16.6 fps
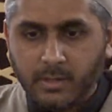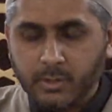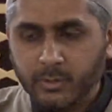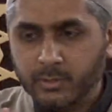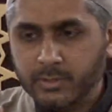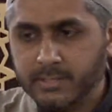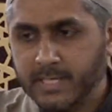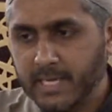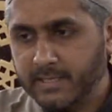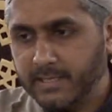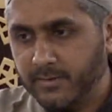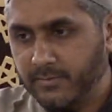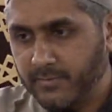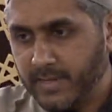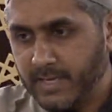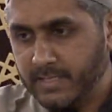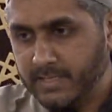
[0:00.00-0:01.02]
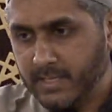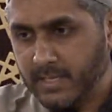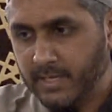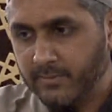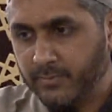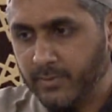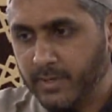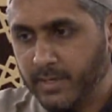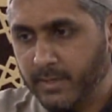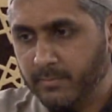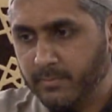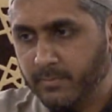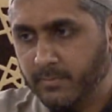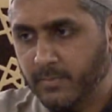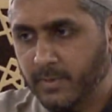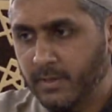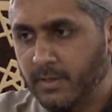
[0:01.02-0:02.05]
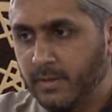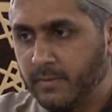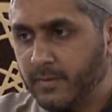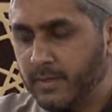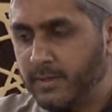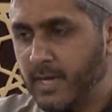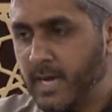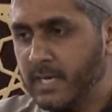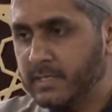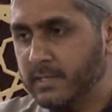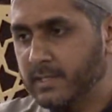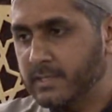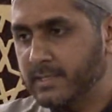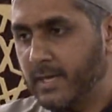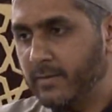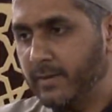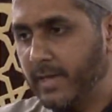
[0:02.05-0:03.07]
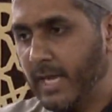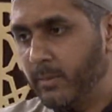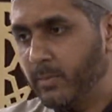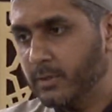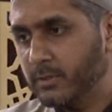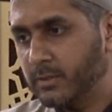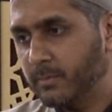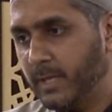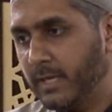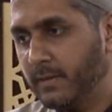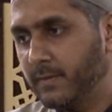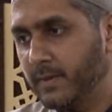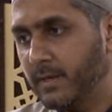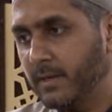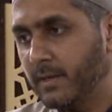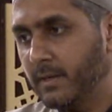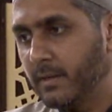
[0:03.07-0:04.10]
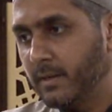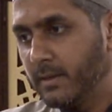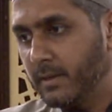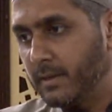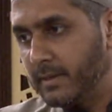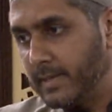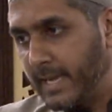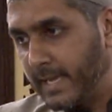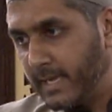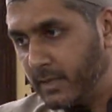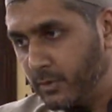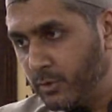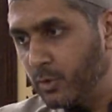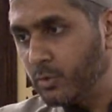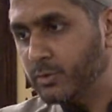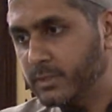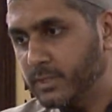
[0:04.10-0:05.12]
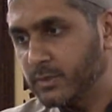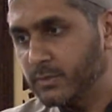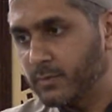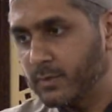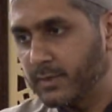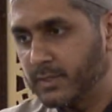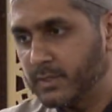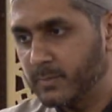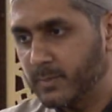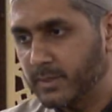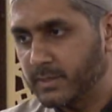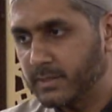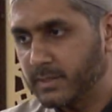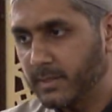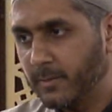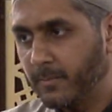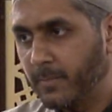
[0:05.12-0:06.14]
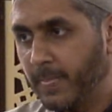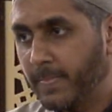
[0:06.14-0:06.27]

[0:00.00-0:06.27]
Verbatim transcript: You recited Fatiha for him. The doctor is now able to make the diagnosis for this person.